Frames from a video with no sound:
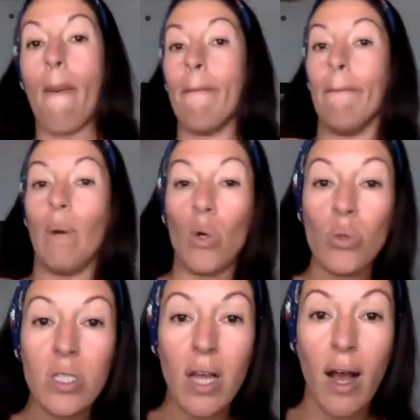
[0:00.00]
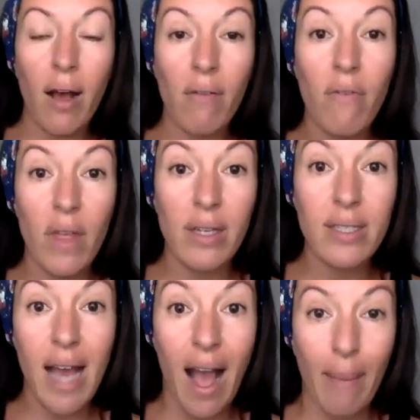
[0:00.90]
most of the
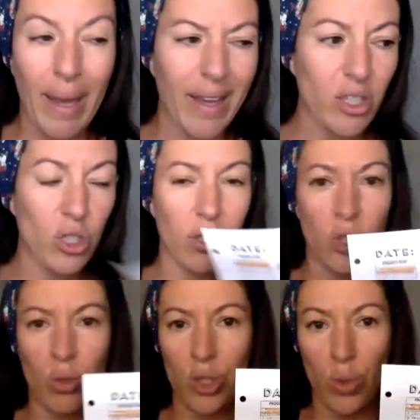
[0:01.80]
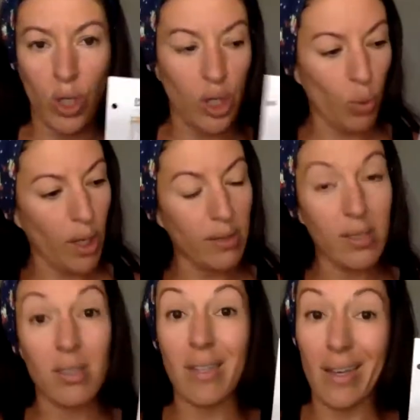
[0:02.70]
time, I actually showed you a good one.
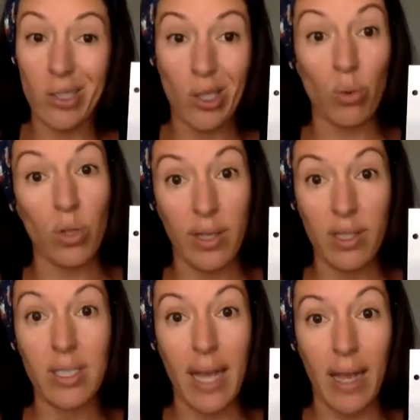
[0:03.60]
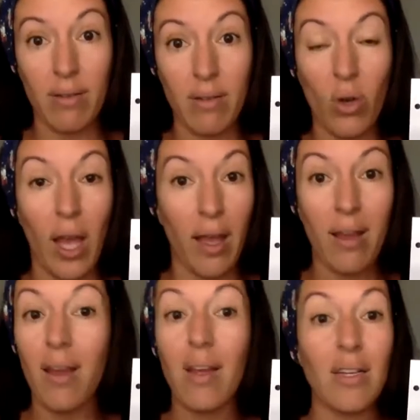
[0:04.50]
This is actually a really good day, okay?
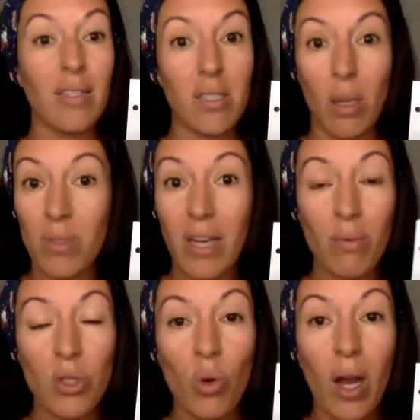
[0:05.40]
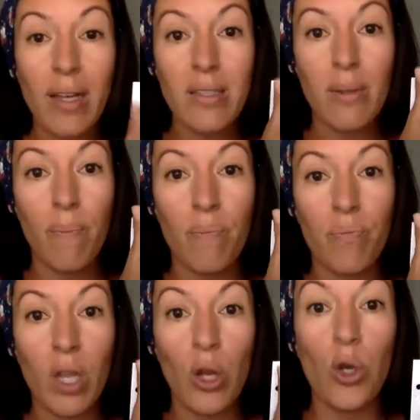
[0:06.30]
Sometimes you guys,
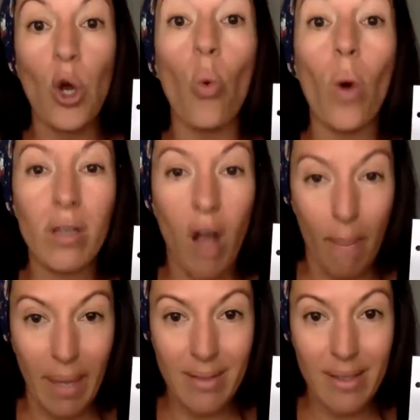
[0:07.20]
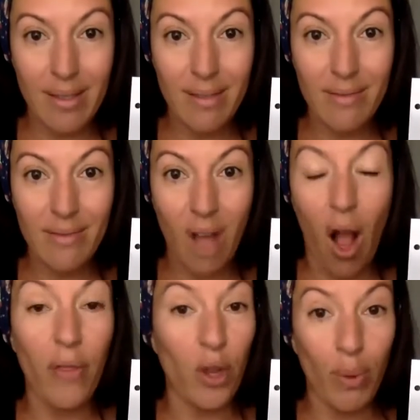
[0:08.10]
no one comments
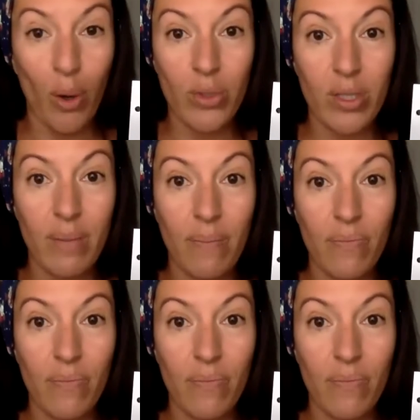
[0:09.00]
on their posts.